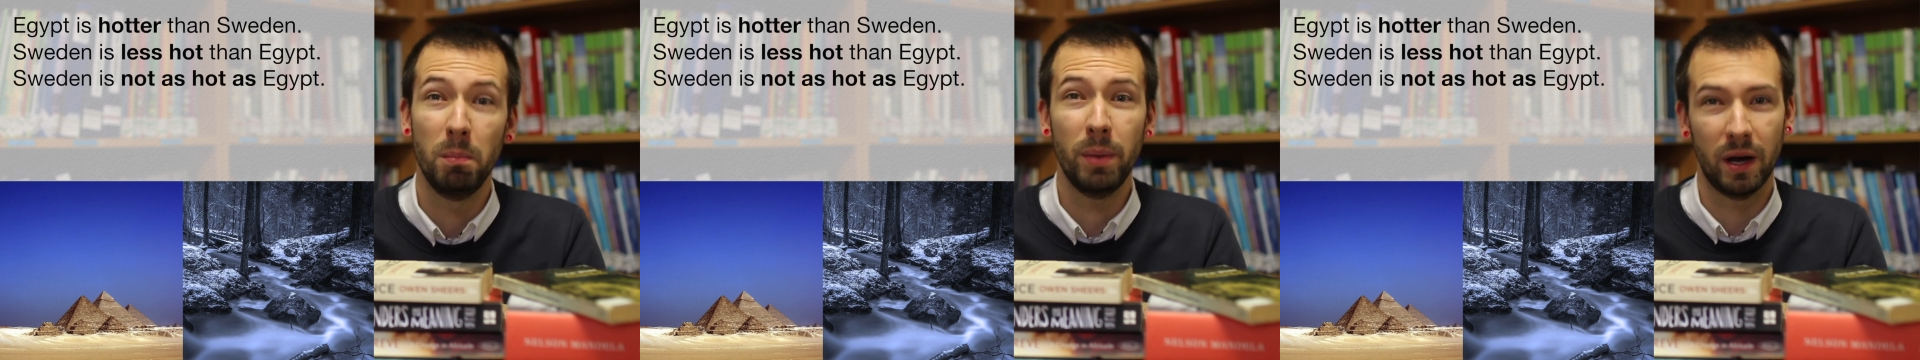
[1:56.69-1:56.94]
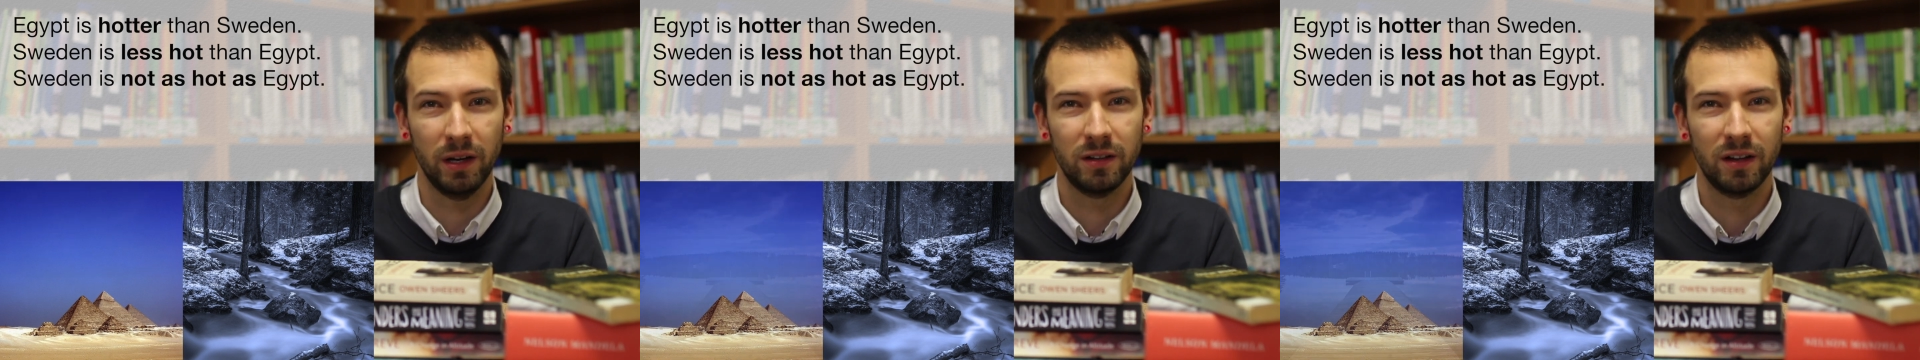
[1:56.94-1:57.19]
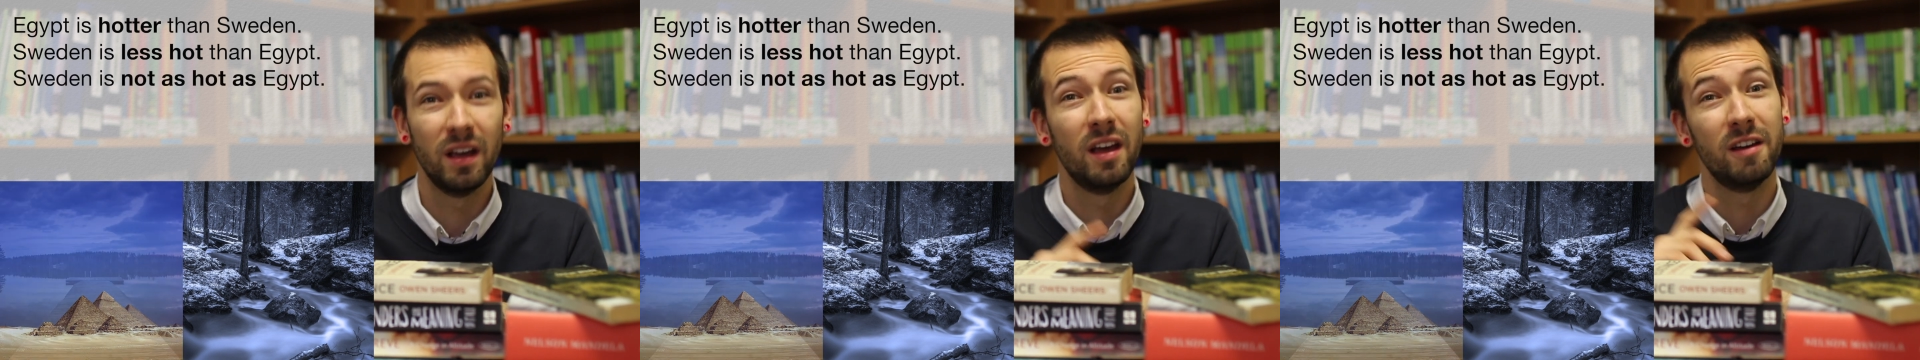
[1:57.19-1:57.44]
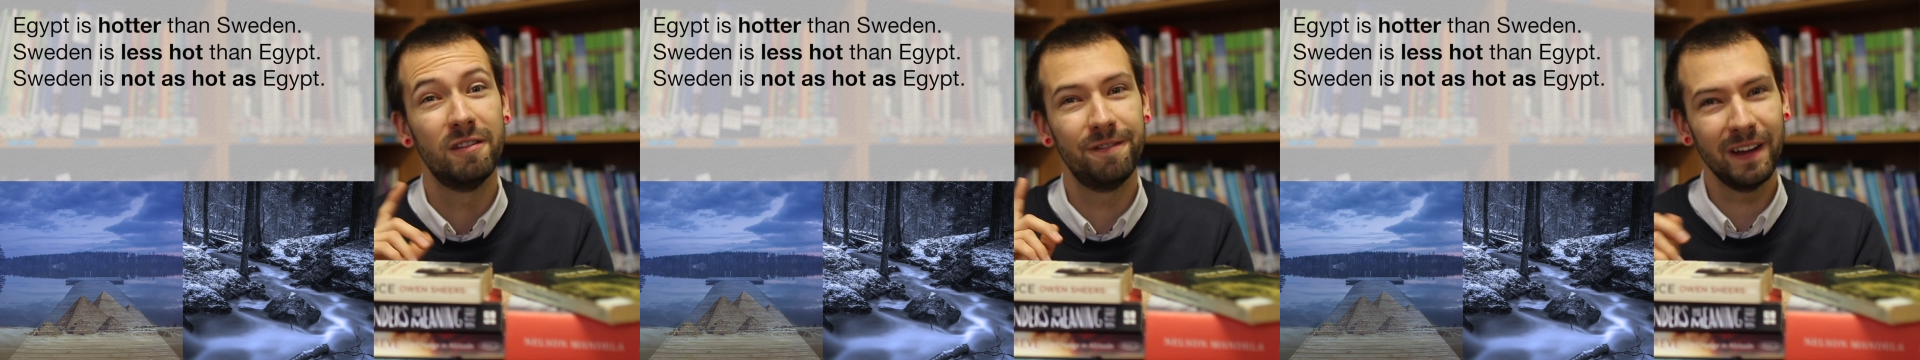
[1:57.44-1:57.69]
But
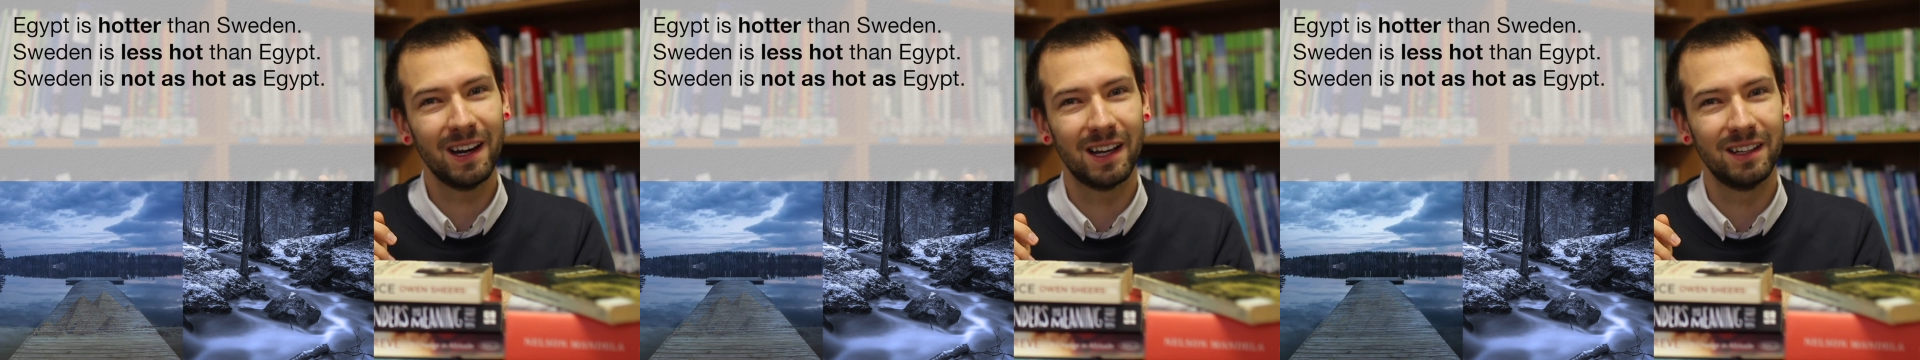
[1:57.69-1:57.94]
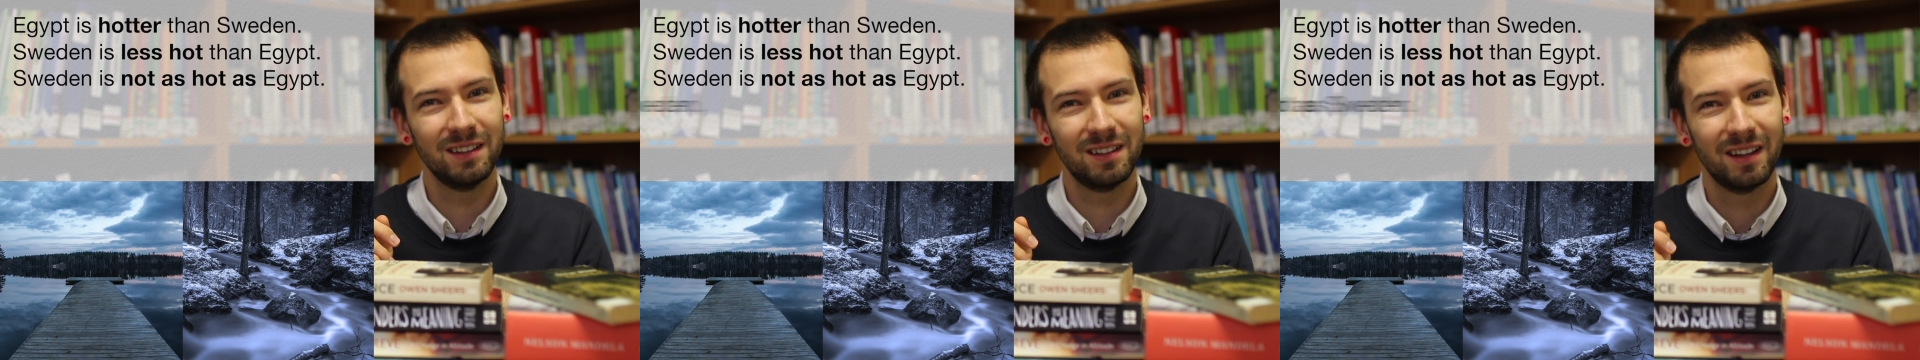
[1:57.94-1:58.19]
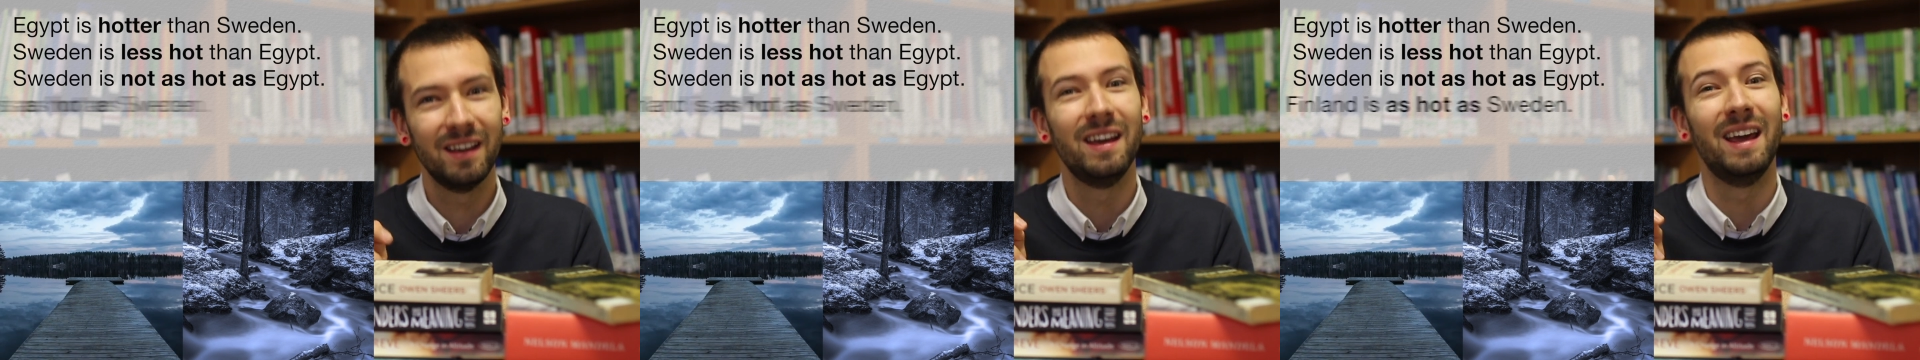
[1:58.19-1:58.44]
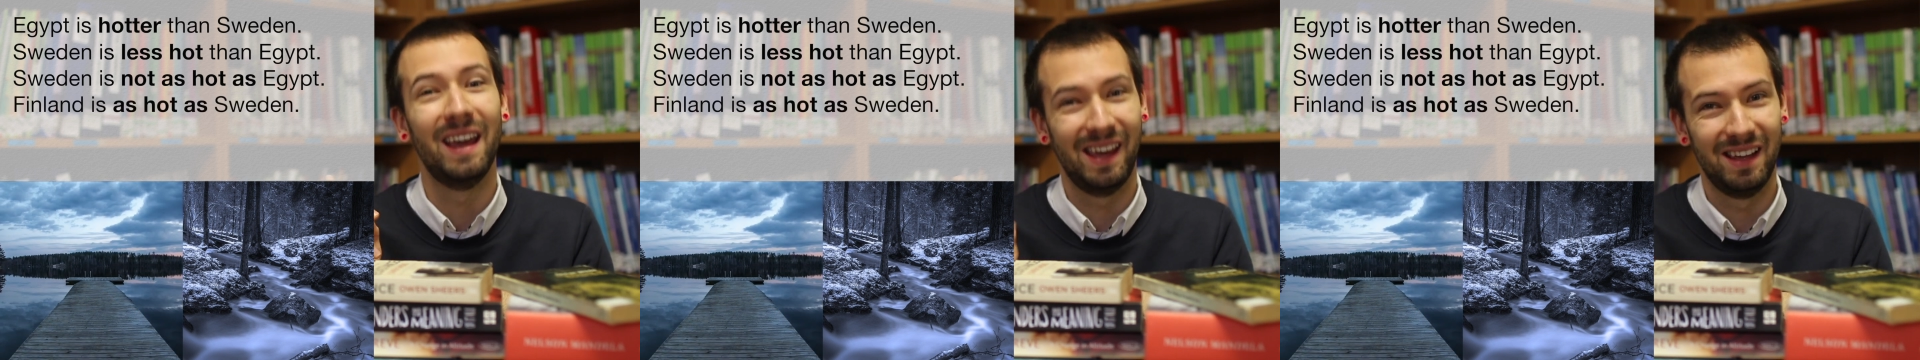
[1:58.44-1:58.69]
Finland
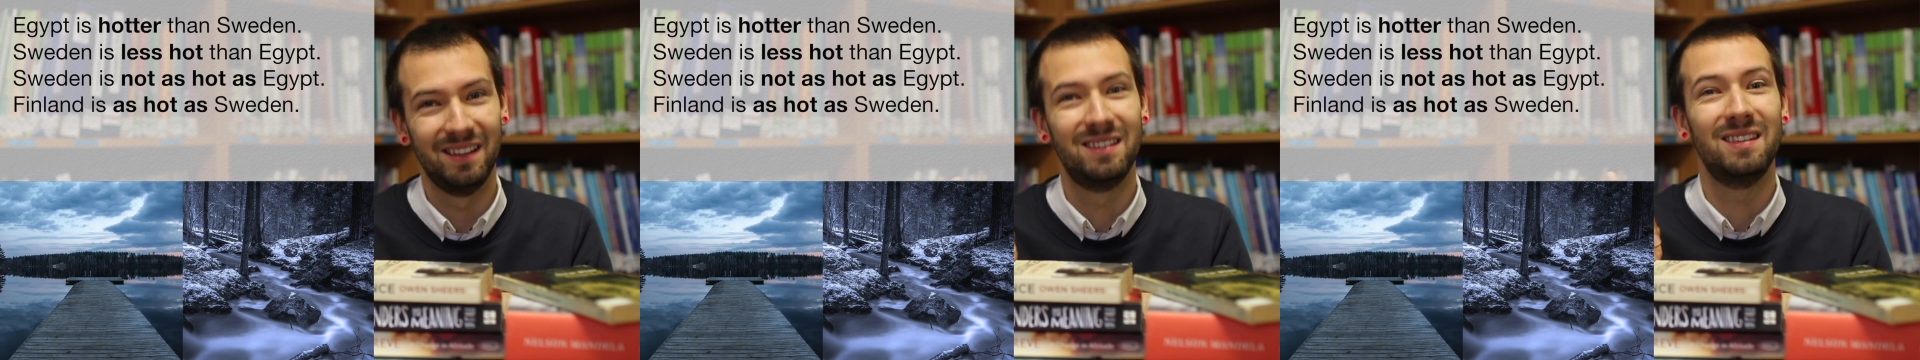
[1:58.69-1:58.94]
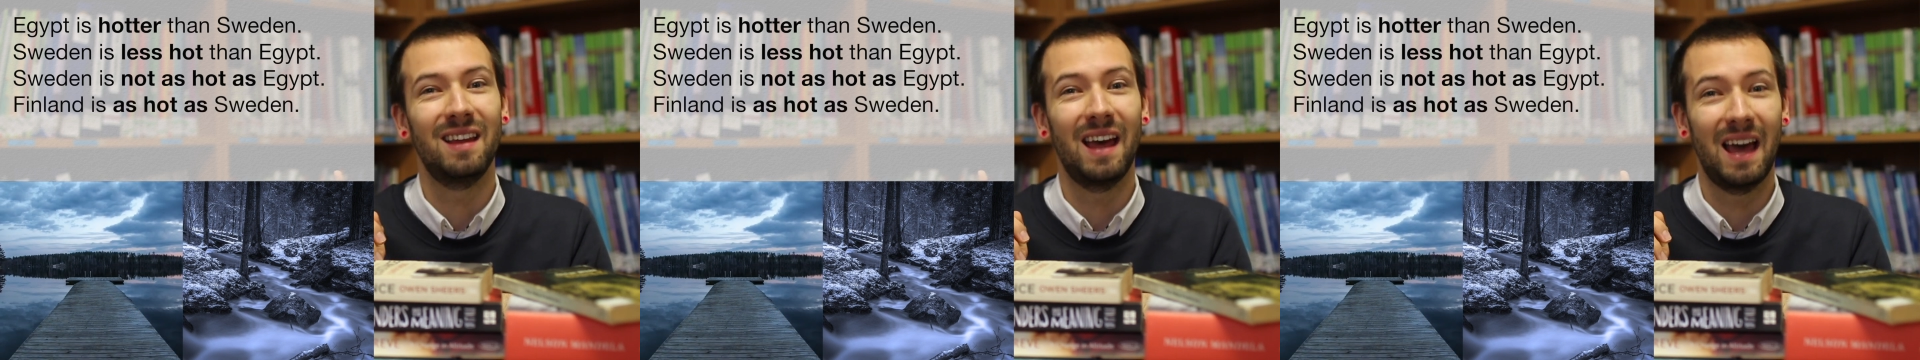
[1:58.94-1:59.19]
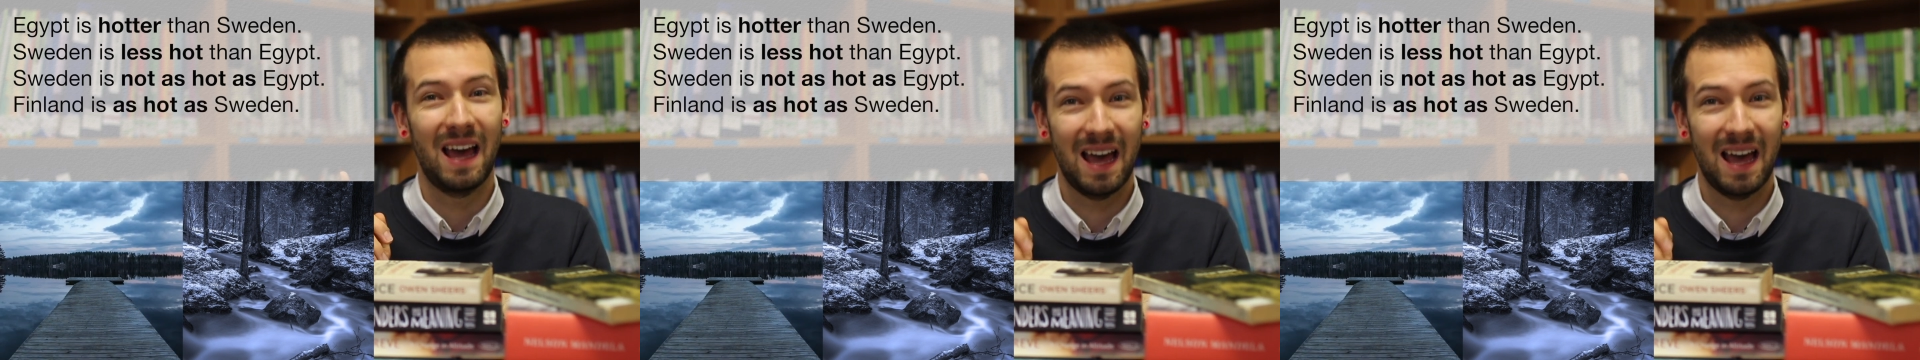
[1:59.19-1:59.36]
is